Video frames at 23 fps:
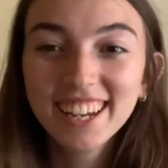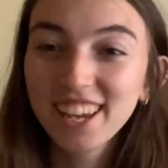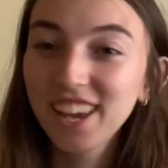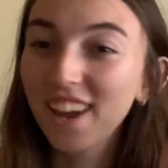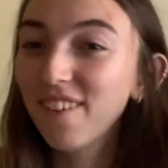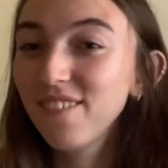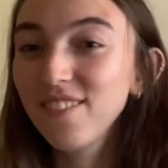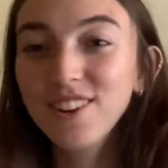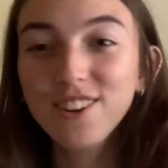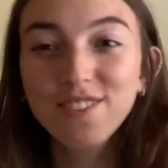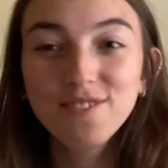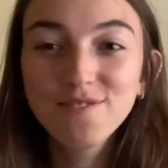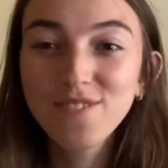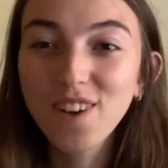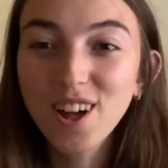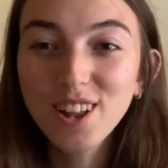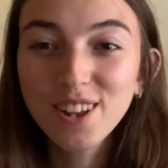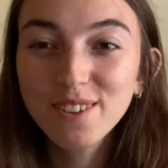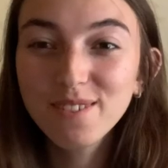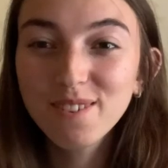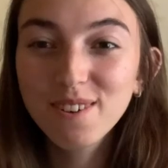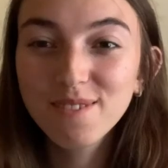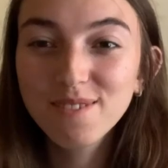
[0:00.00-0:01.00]
you have any
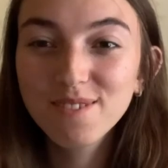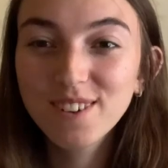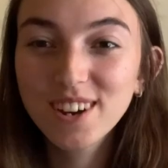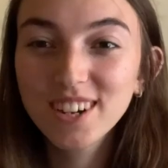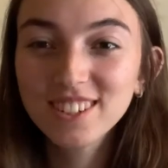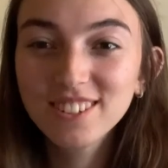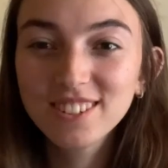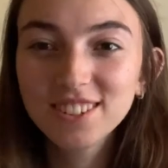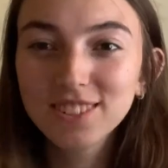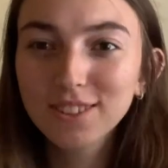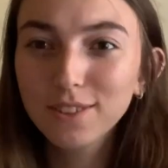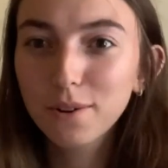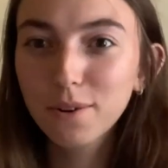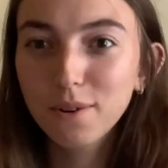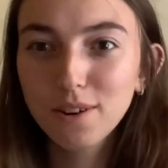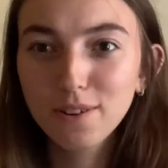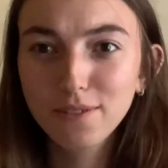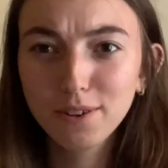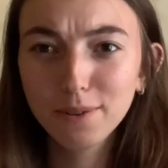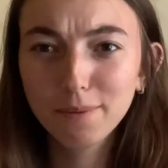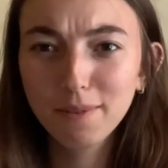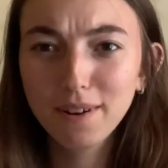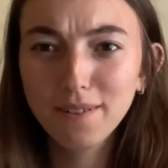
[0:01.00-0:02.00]
follow-up questions, or if
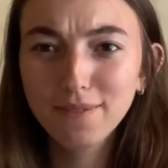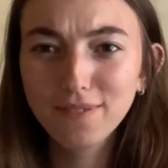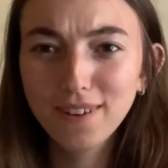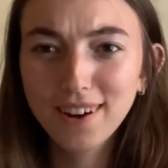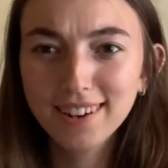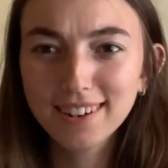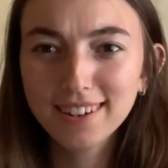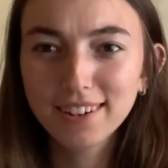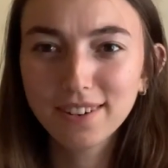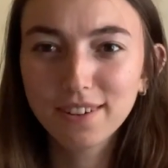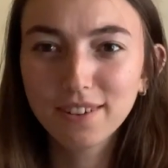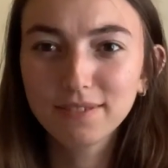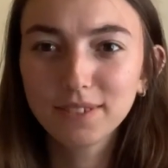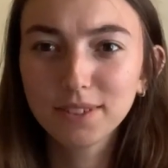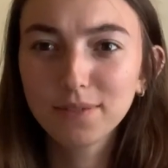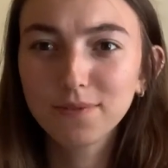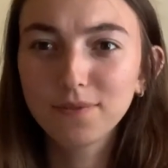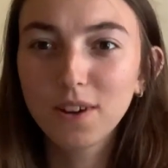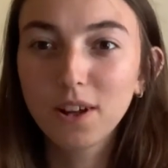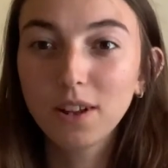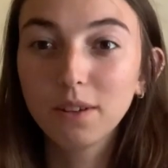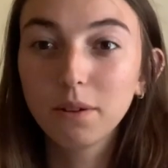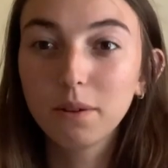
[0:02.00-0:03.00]
you're my friend and you have some
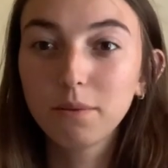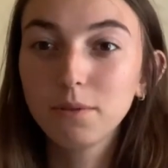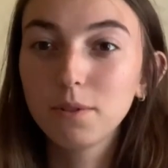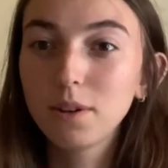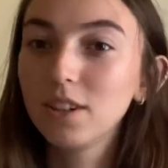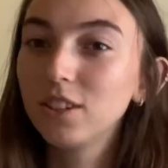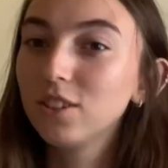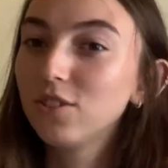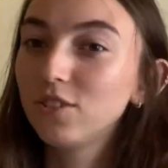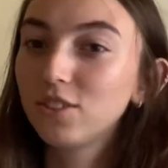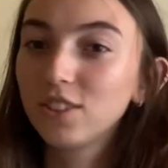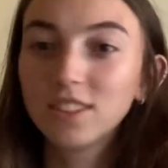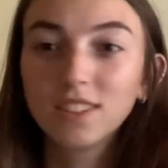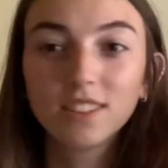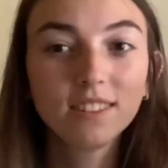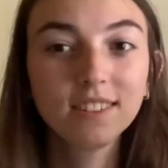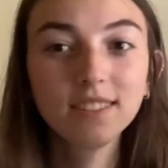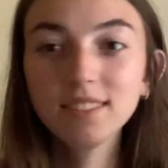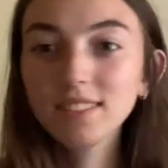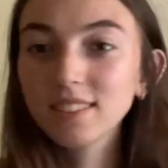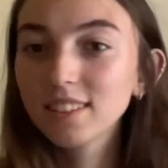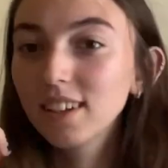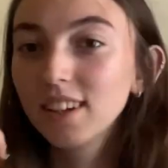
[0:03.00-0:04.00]
follow-up
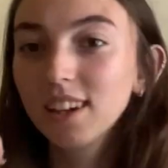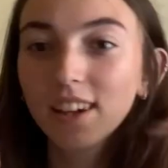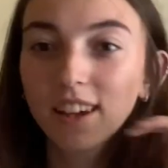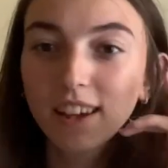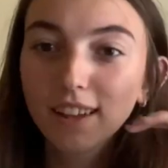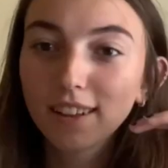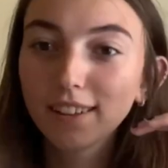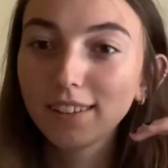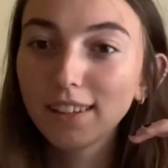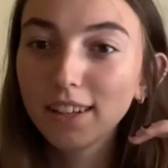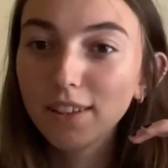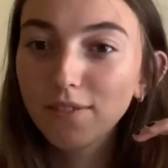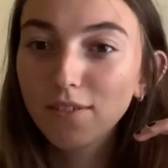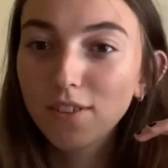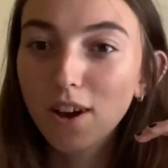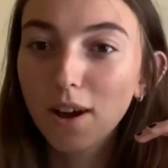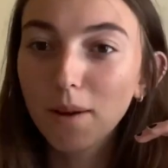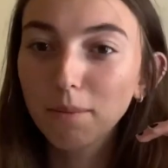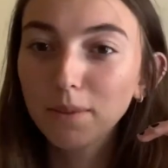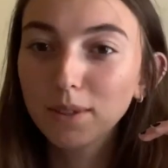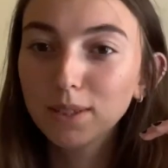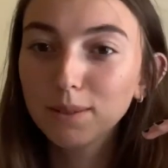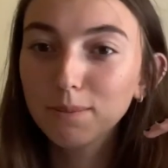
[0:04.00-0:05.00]
questions, leave
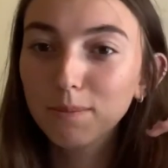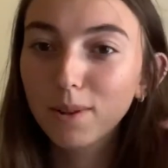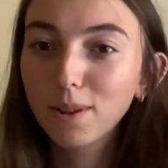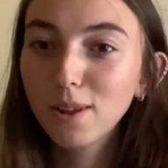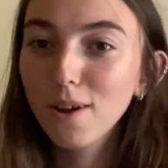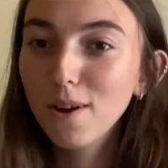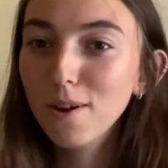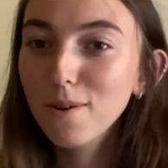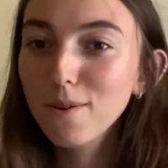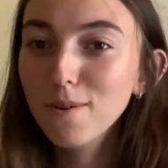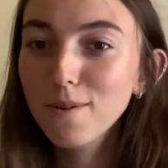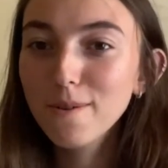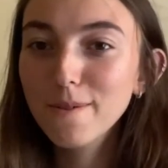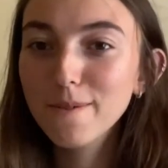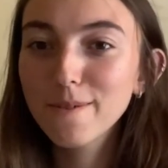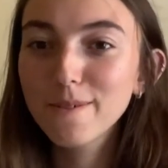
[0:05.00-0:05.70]
comments below,